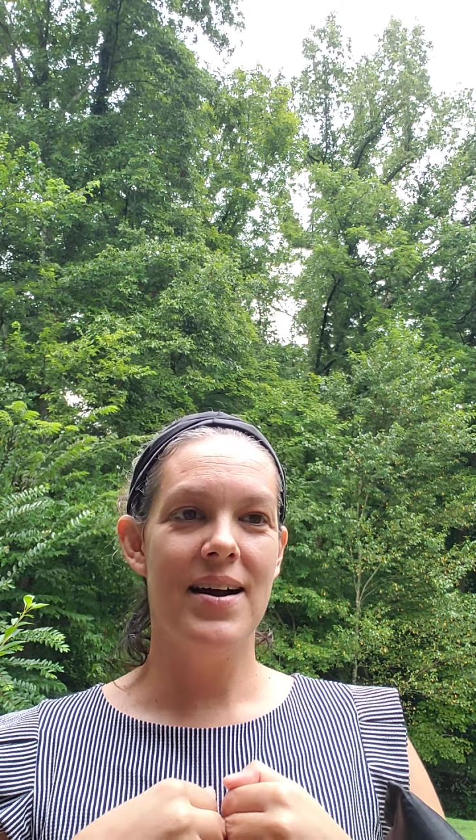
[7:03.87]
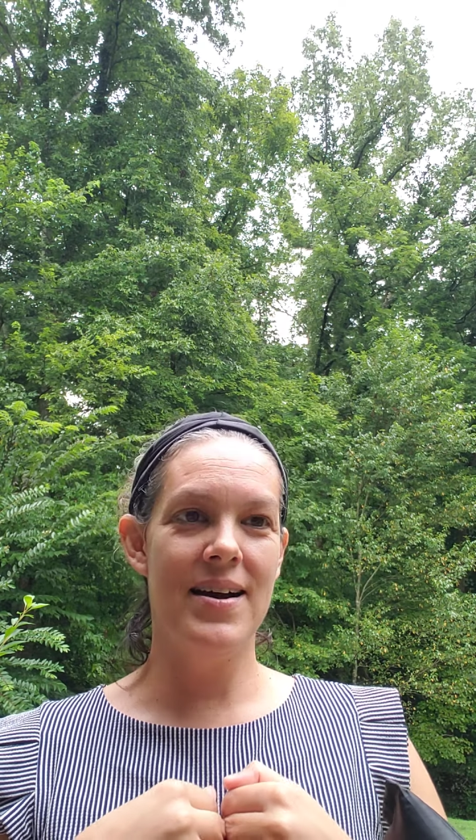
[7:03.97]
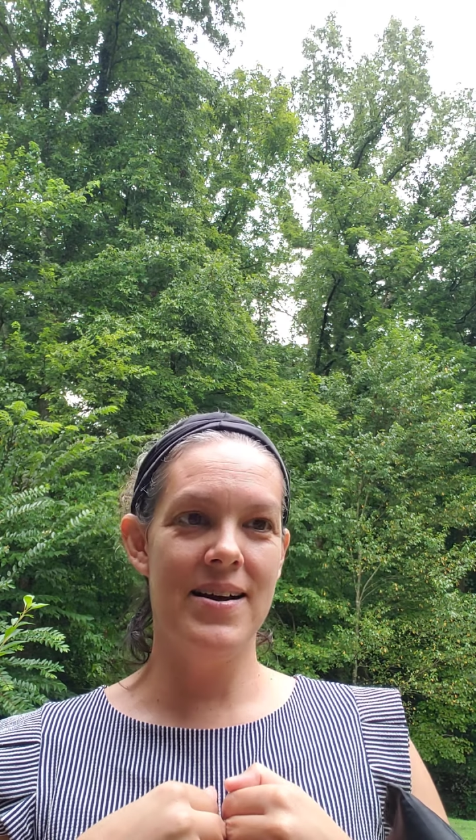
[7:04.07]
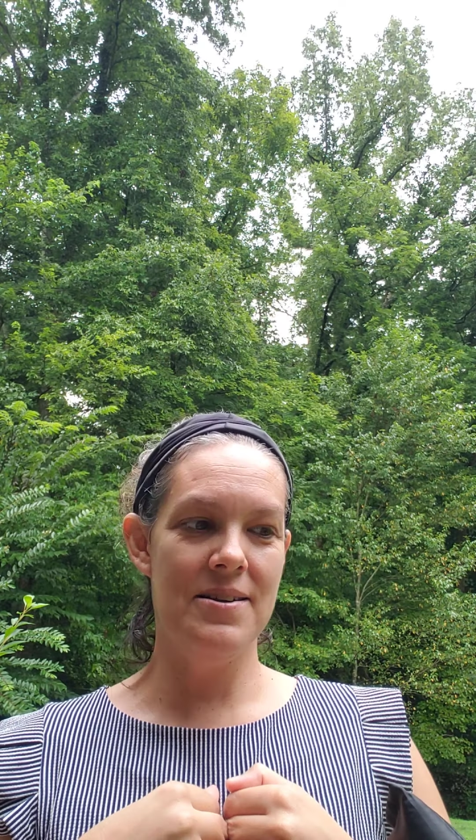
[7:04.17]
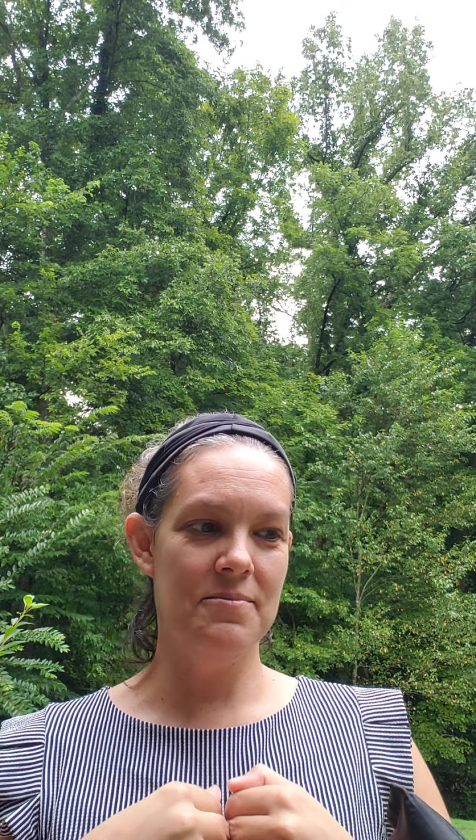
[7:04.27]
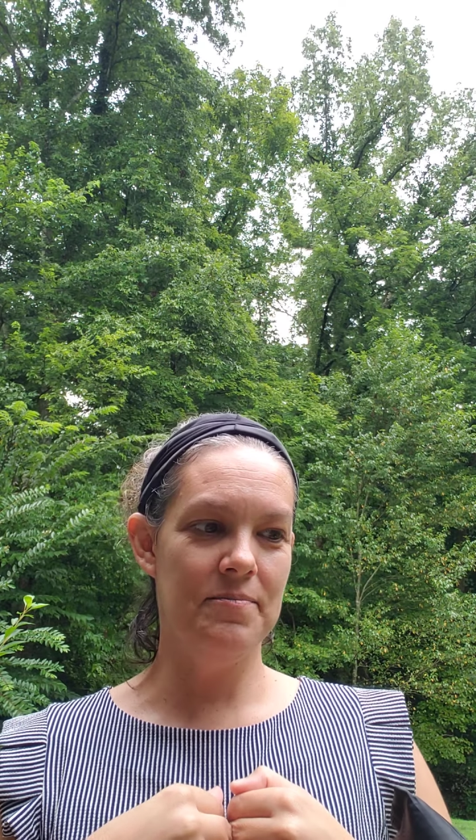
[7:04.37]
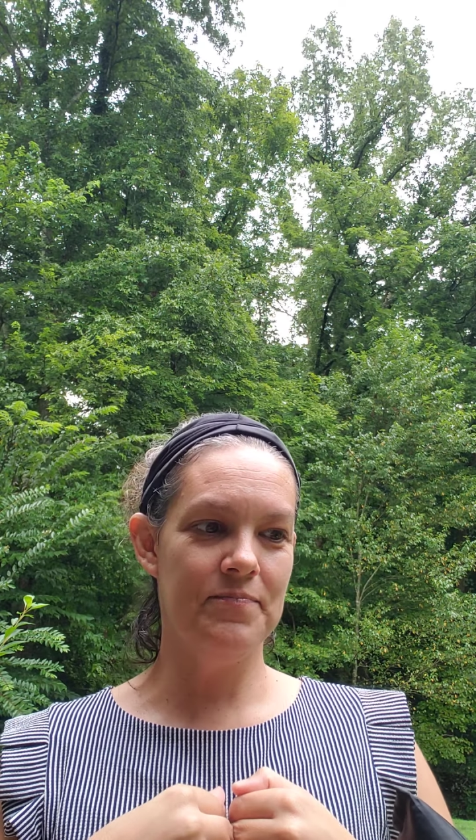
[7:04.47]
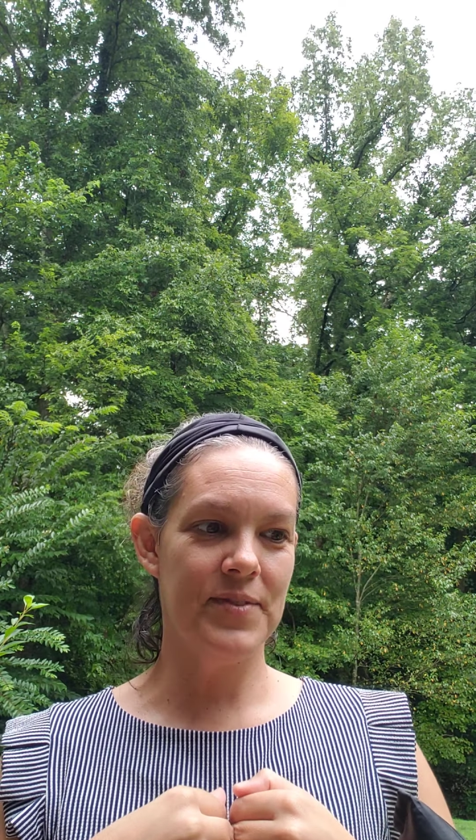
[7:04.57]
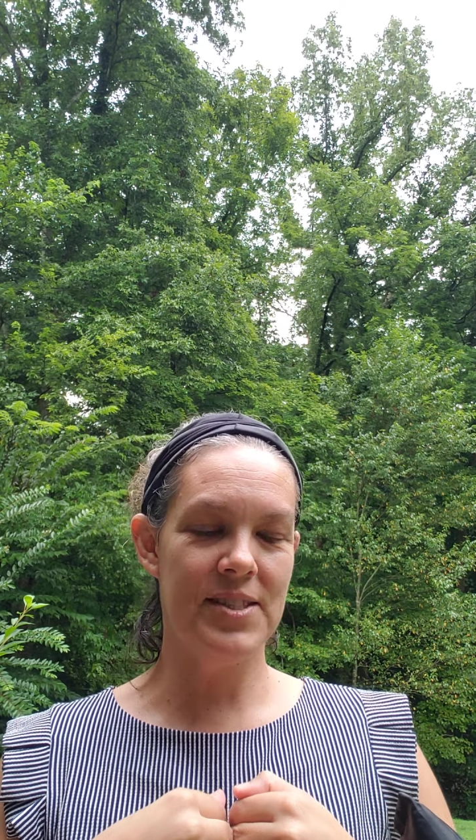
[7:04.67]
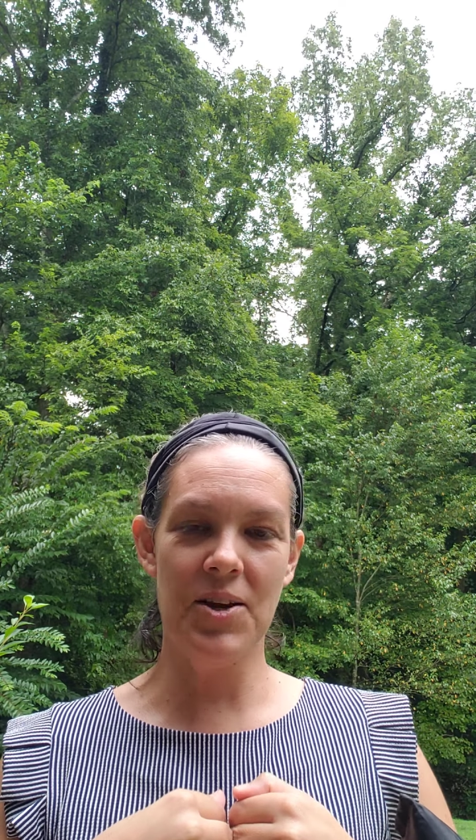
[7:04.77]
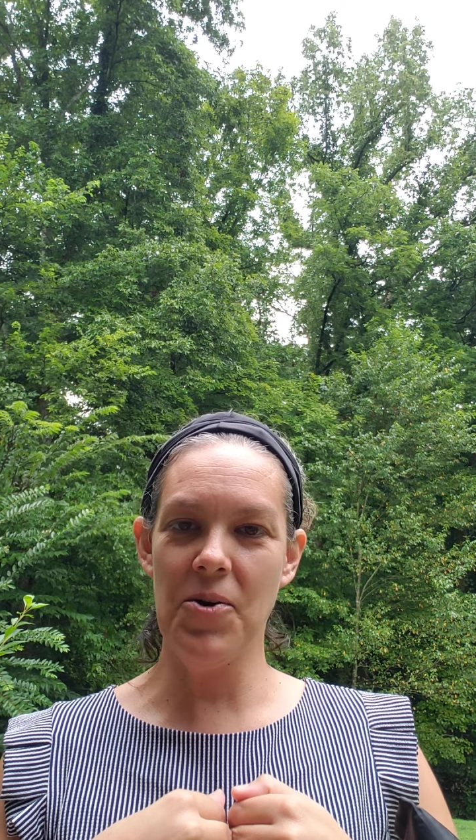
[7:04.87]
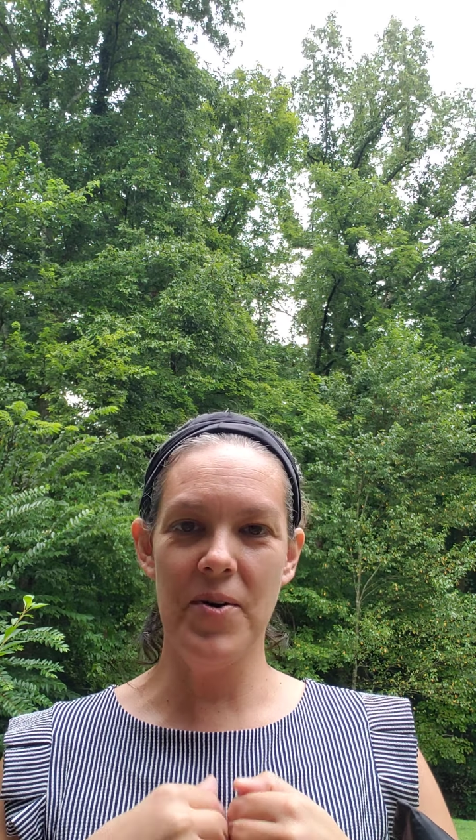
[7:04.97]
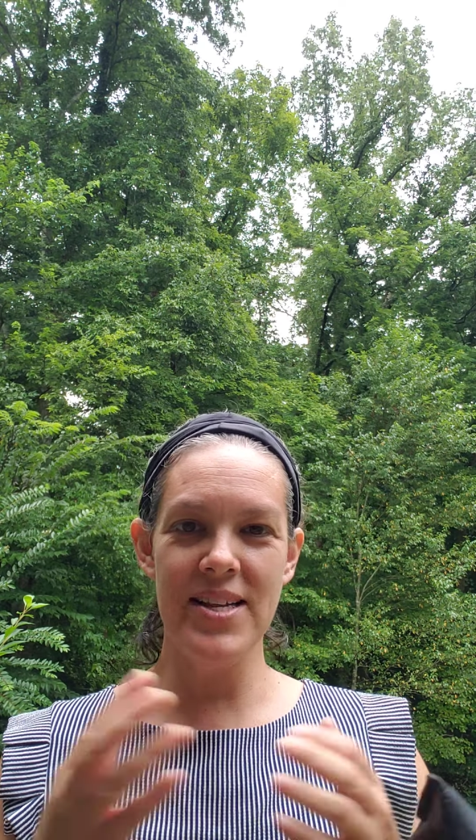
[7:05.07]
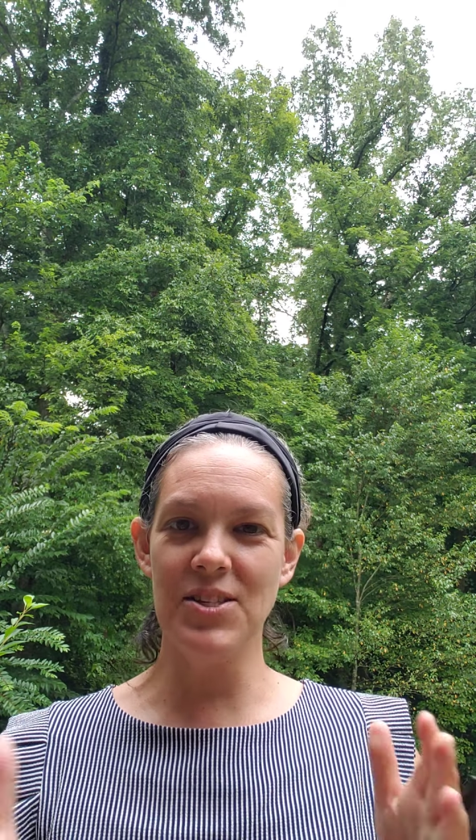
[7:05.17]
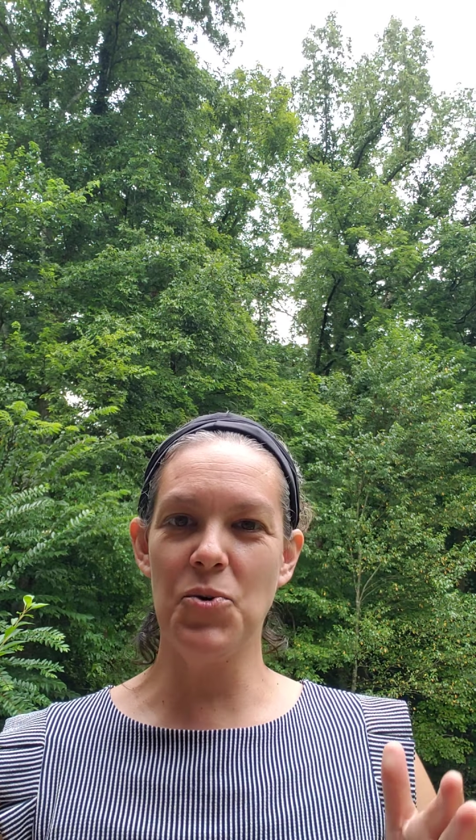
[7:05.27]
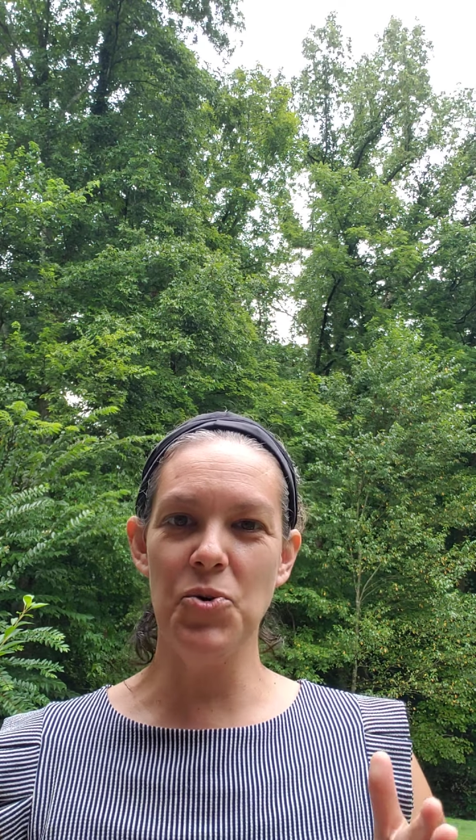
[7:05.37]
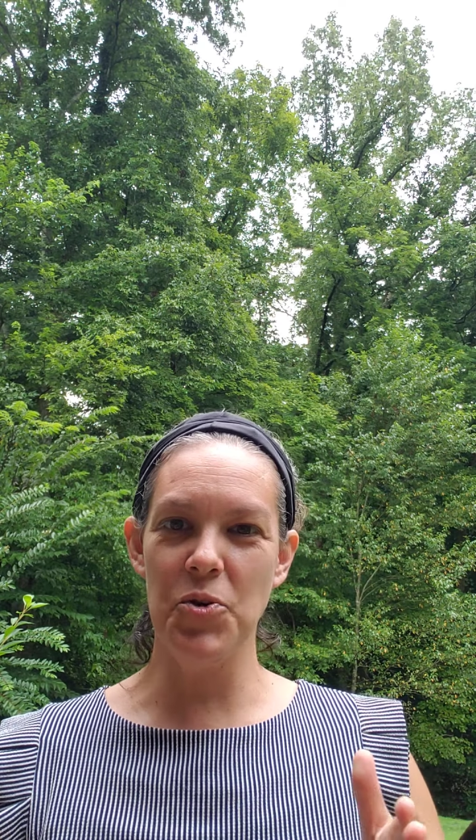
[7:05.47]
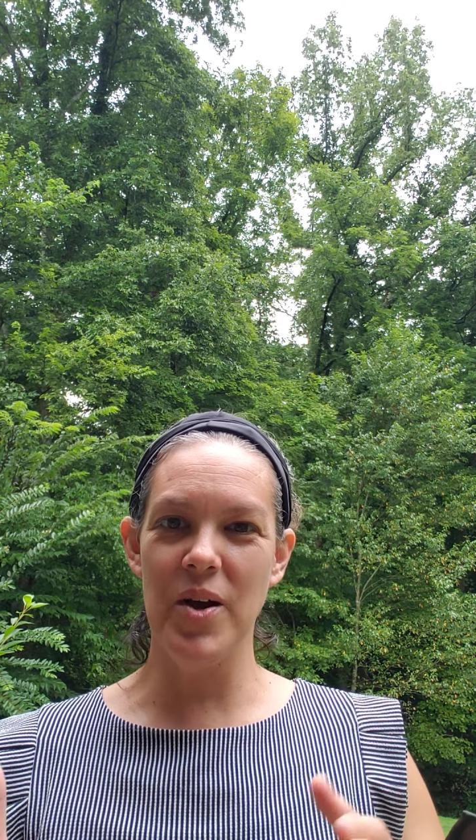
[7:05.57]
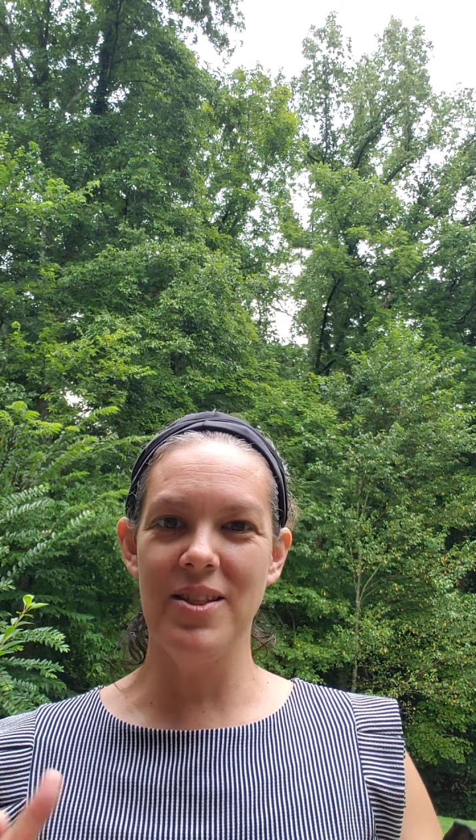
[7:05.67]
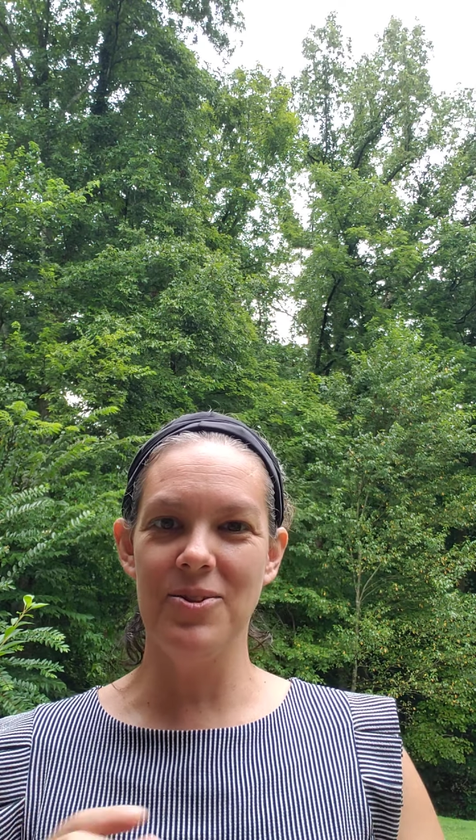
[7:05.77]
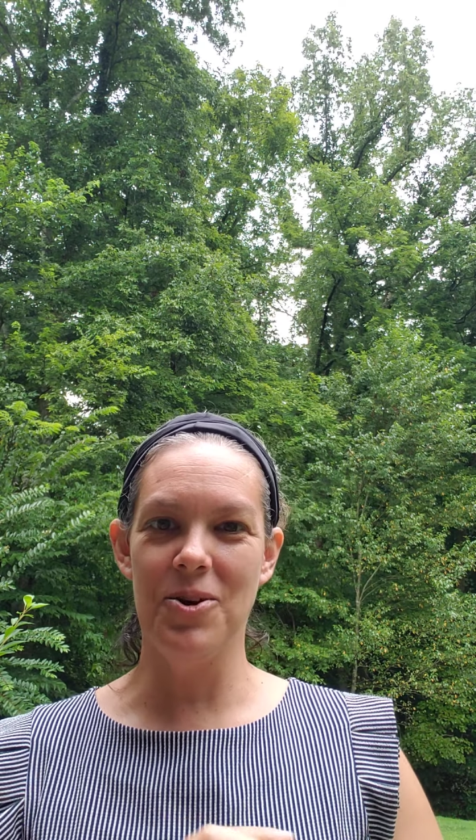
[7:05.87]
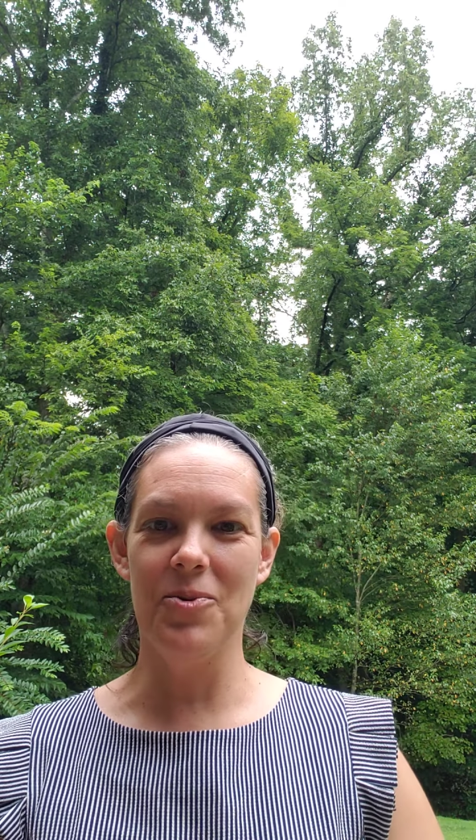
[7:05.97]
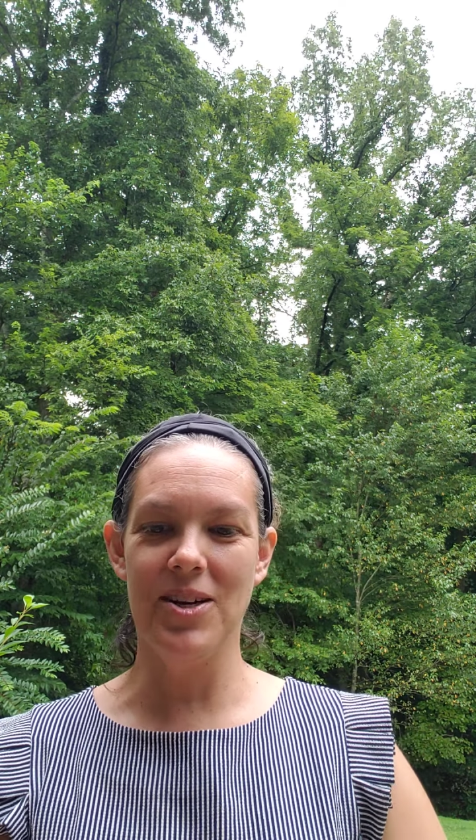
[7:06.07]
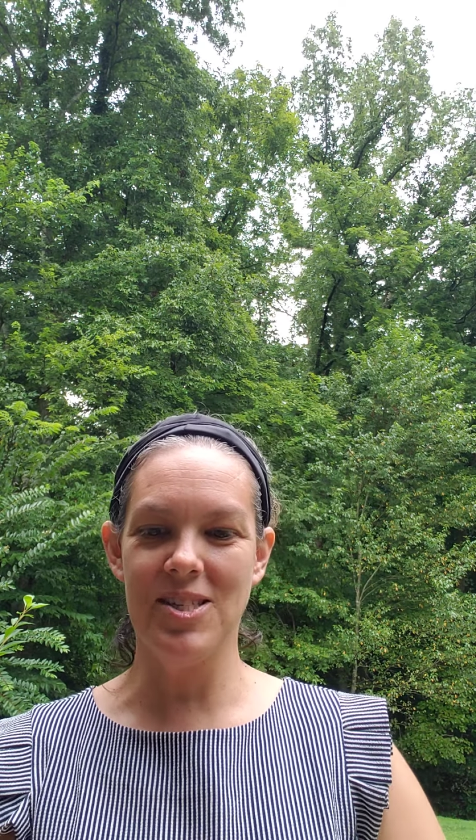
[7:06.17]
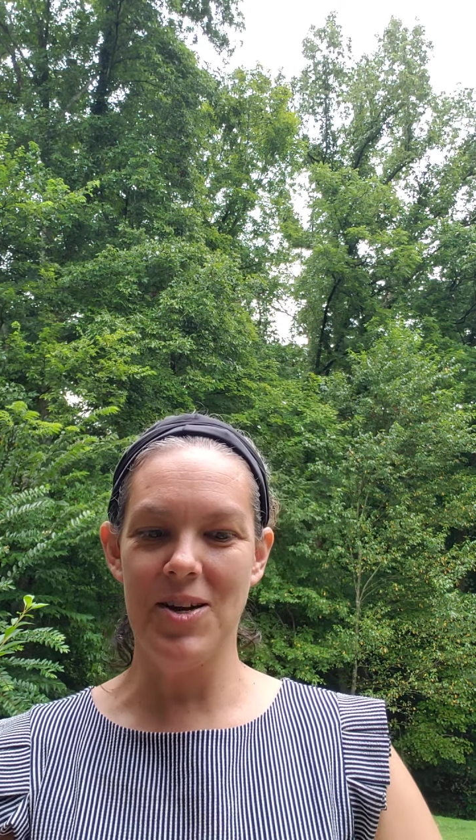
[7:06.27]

Um, so it's cool the way the Lord works.